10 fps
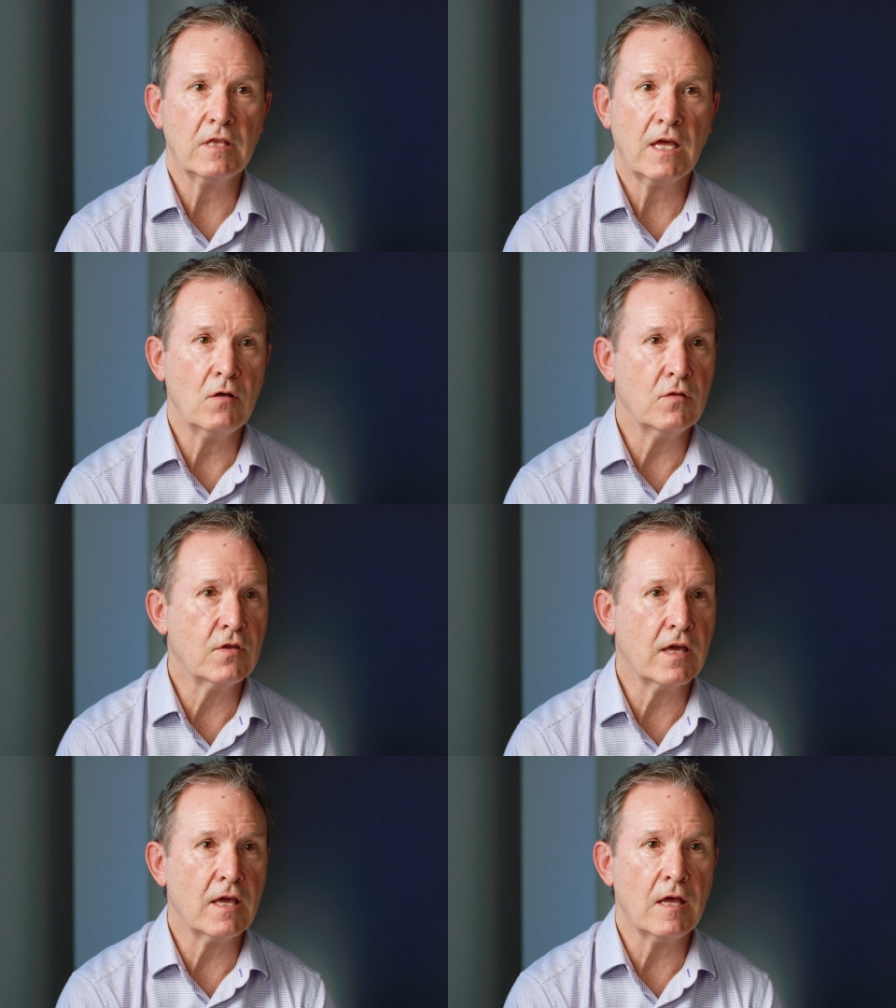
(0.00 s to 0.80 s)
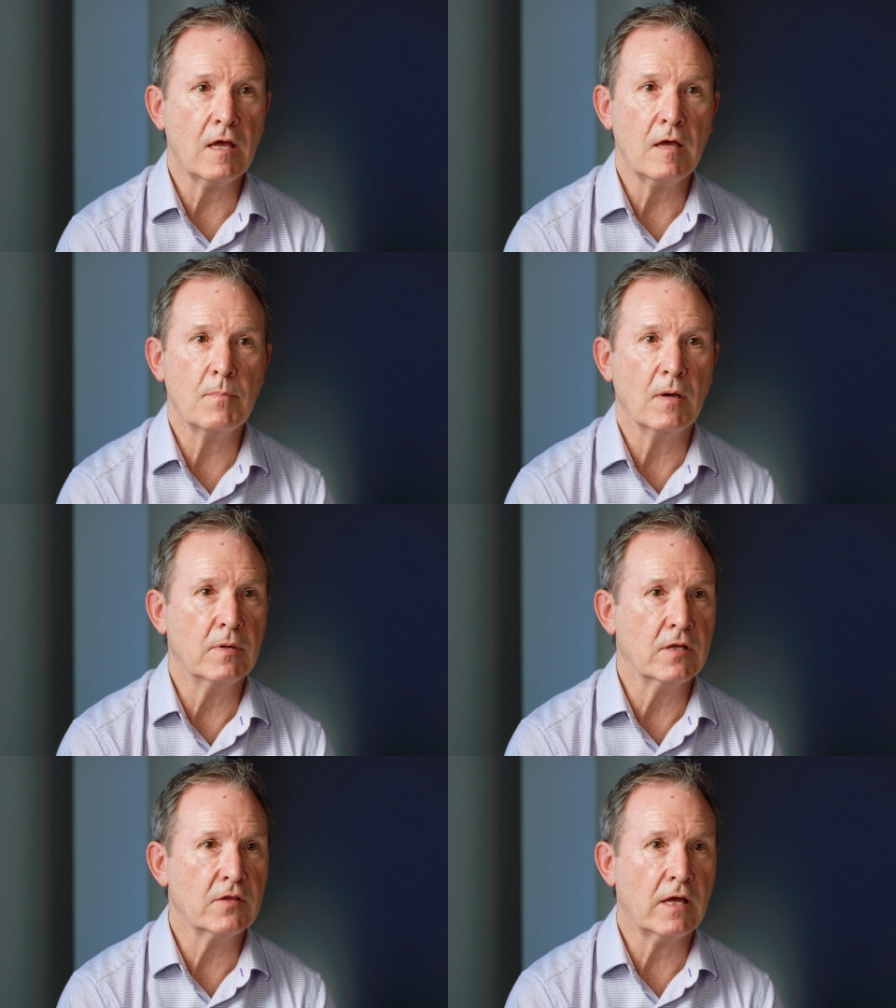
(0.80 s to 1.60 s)
healthcare,
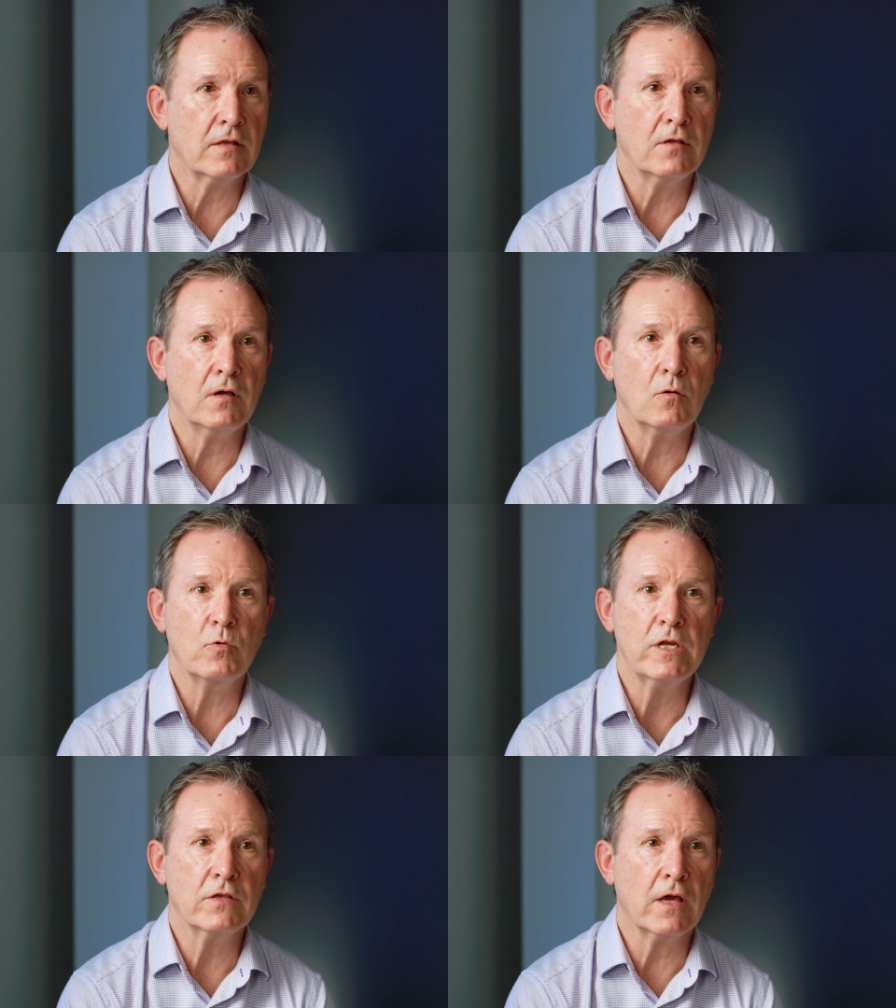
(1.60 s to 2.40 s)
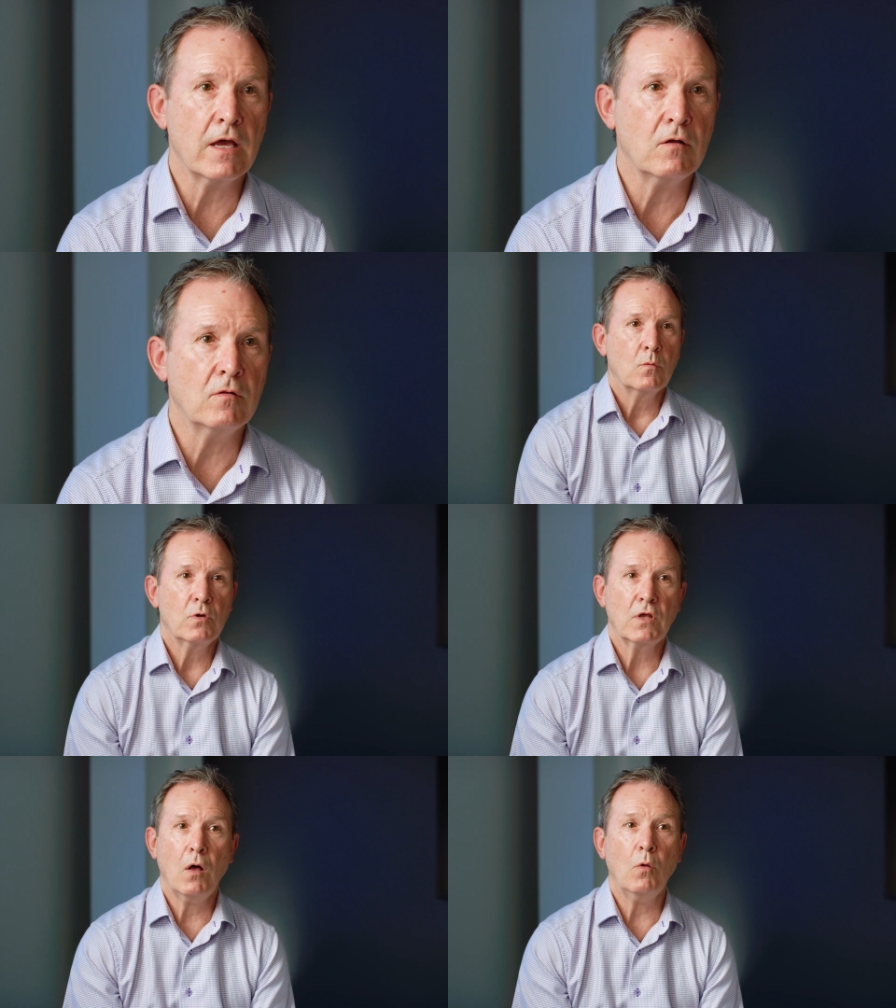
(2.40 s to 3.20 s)
public sector, retail,
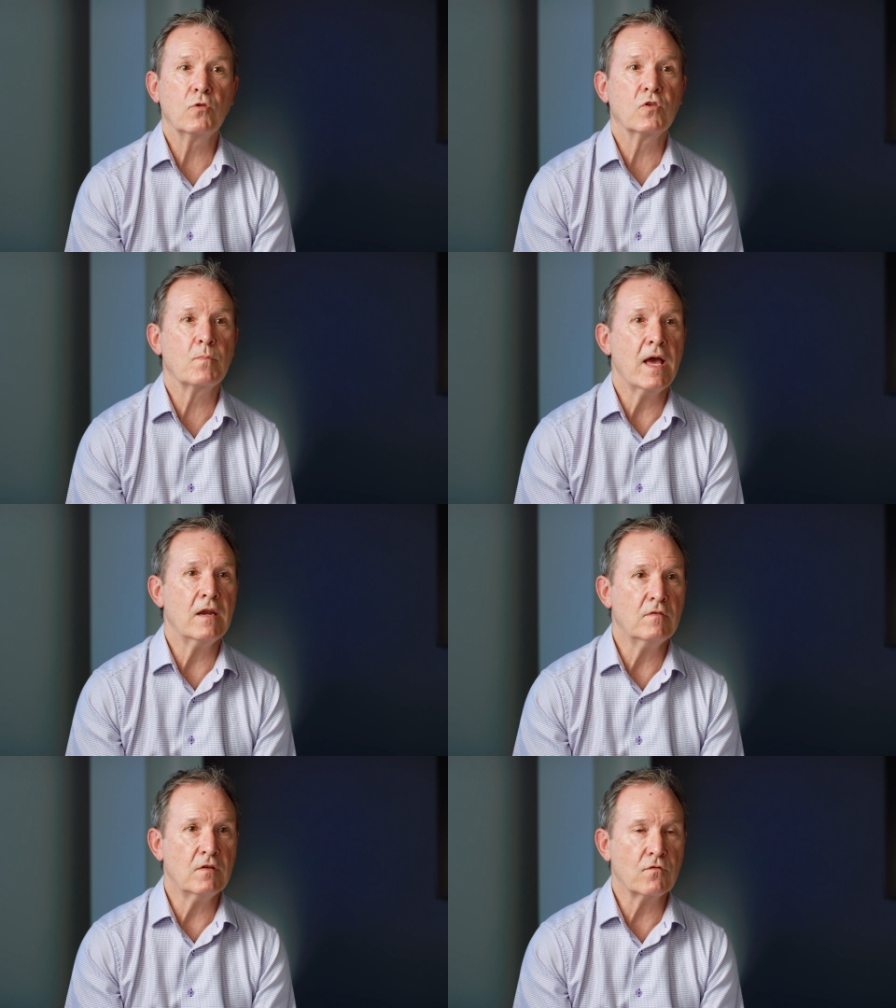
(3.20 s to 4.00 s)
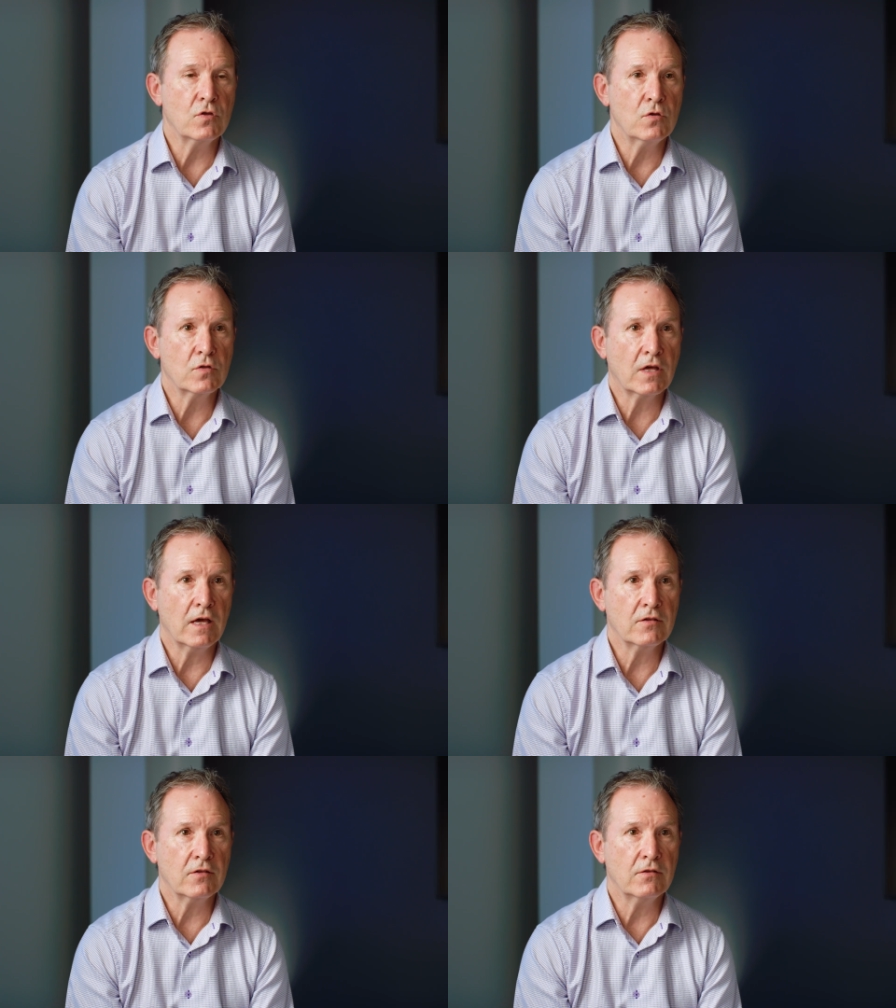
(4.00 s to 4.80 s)
with a whole span of different use
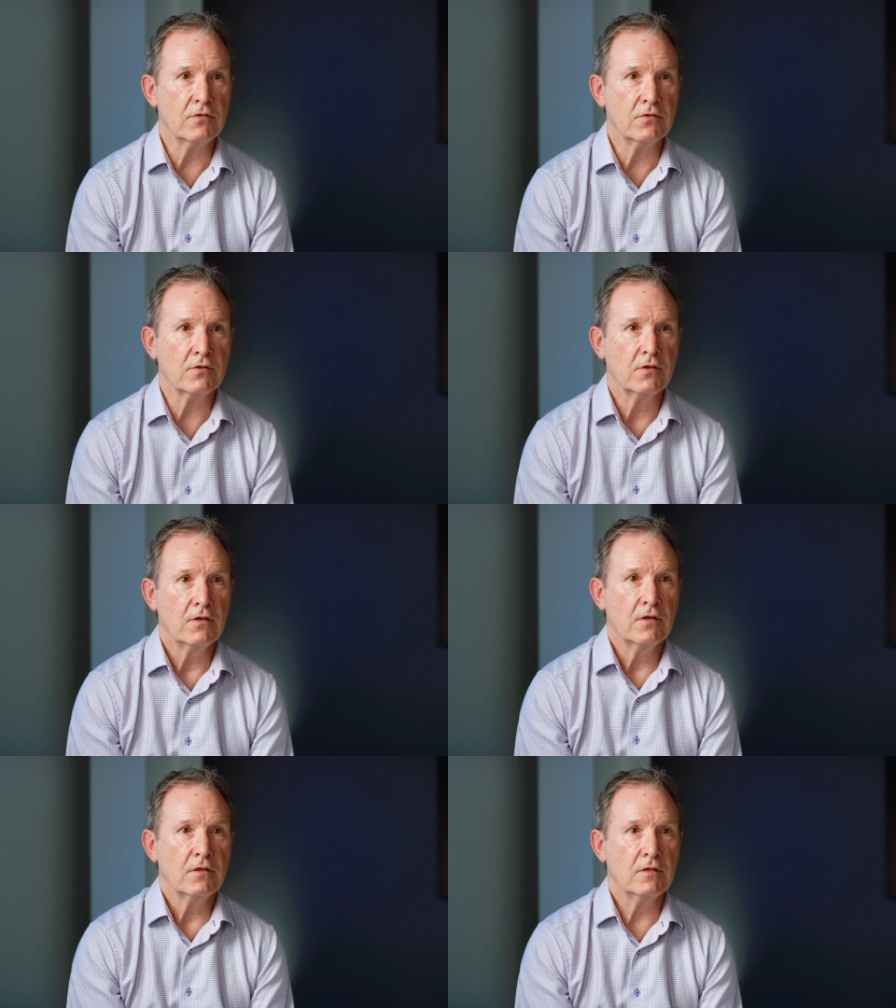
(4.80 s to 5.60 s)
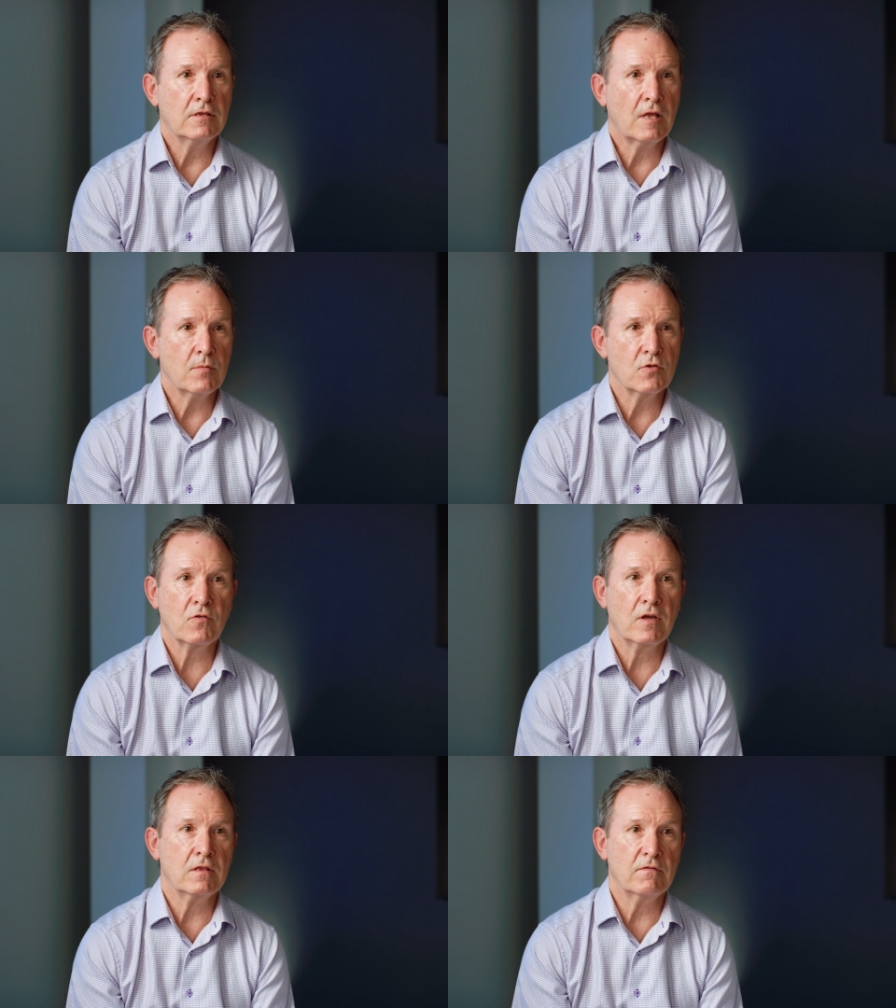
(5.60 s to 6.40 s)
cases that
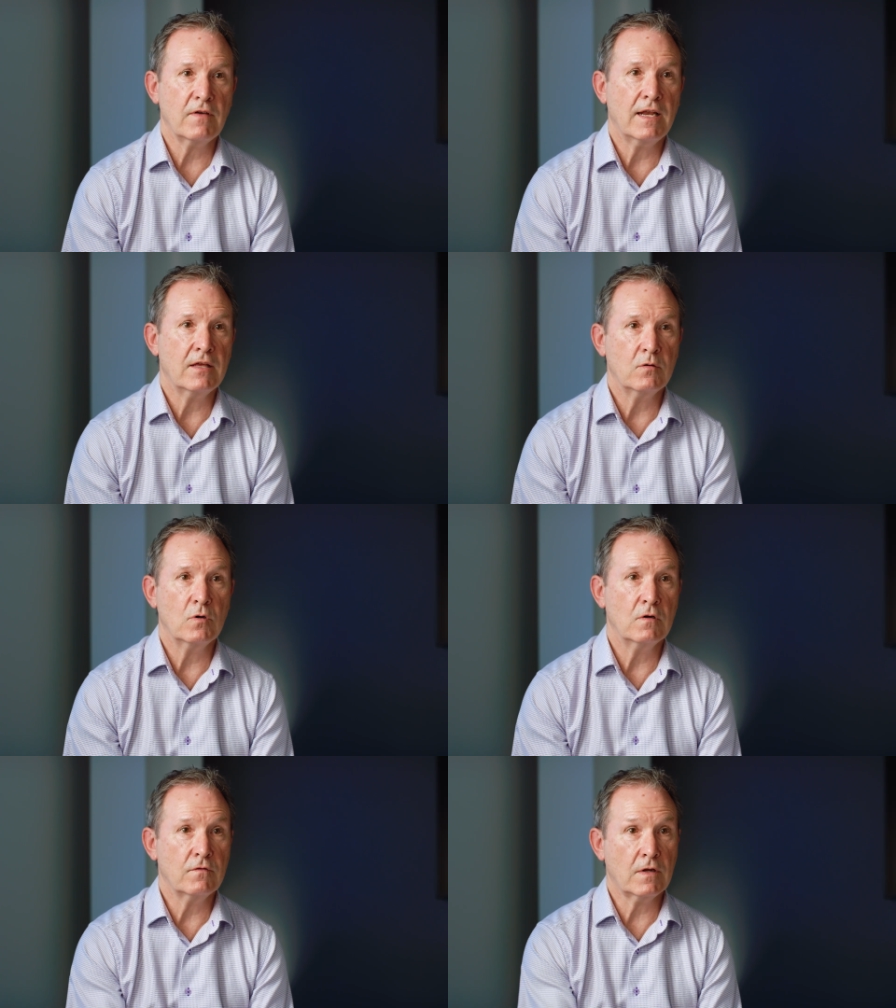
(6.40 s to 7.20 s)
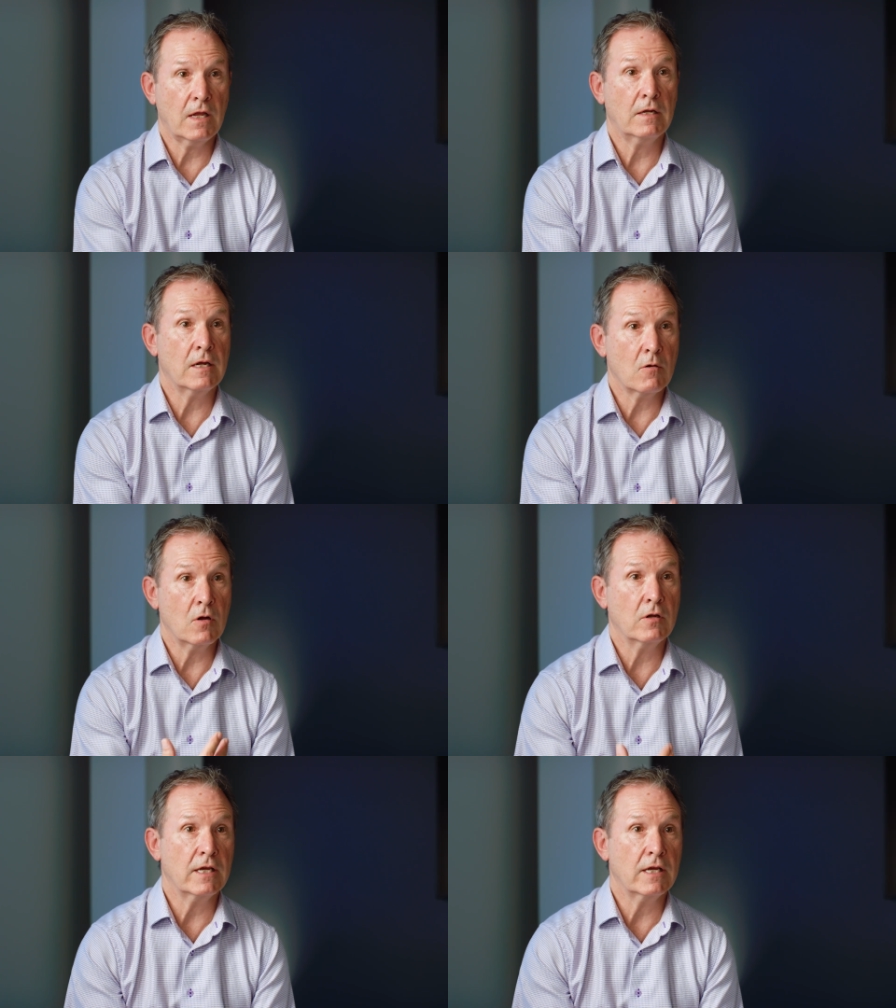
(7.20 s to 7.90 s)
demonstrate the value of Cloudera on